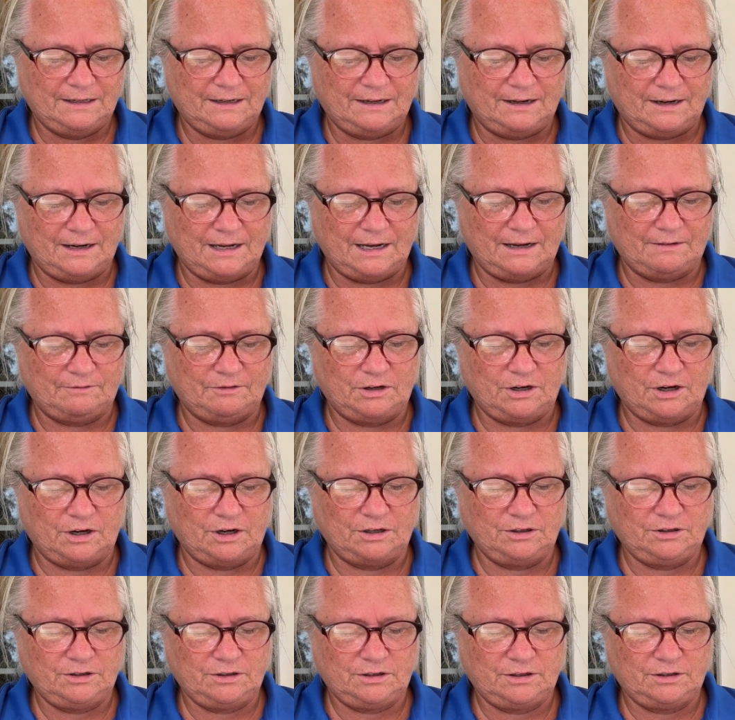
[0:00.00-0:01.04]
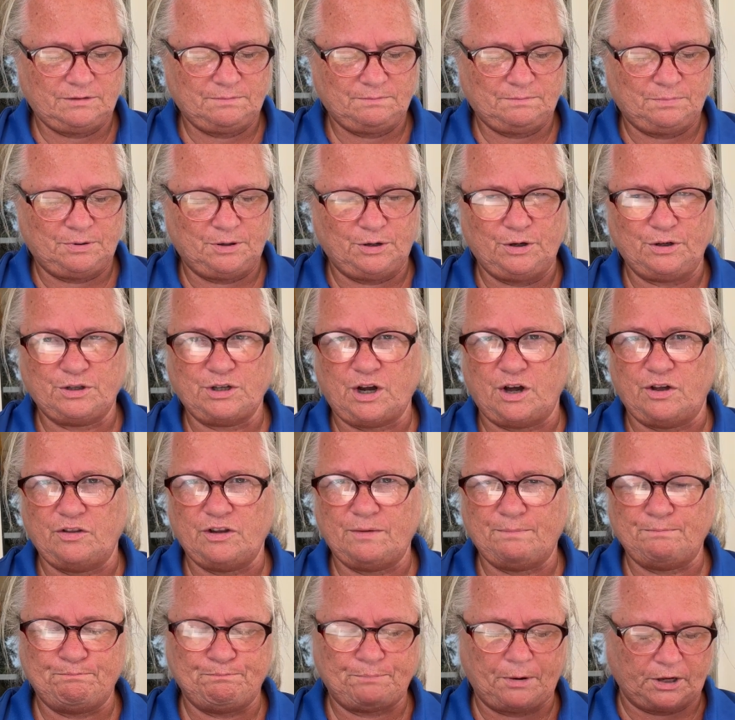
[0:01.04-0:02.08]
I have not put on the
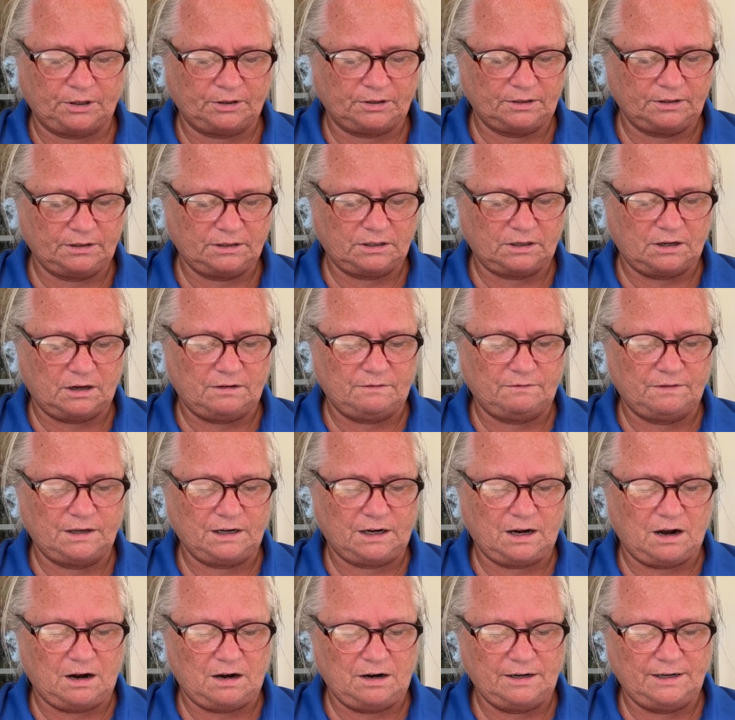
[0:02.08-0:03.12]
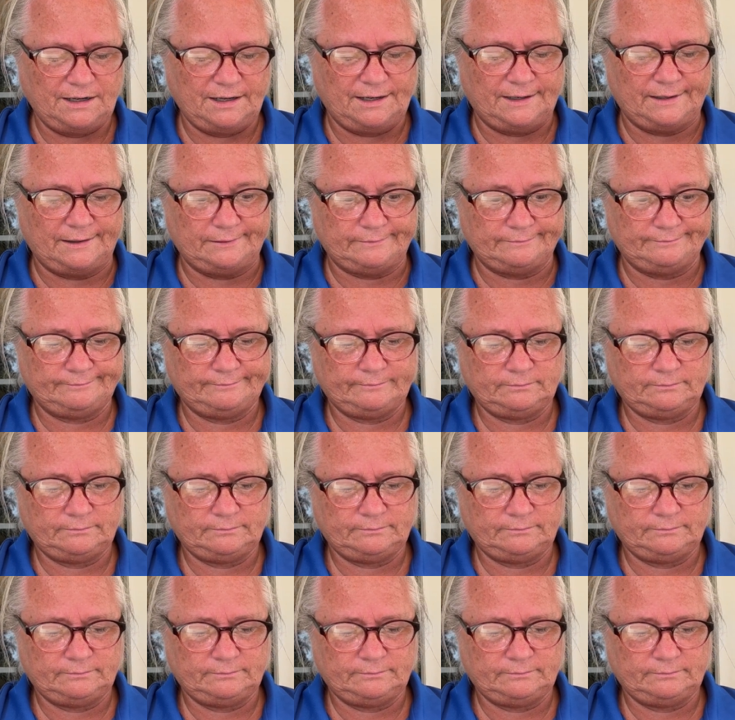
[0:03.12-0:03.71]
buttons of the cardigan.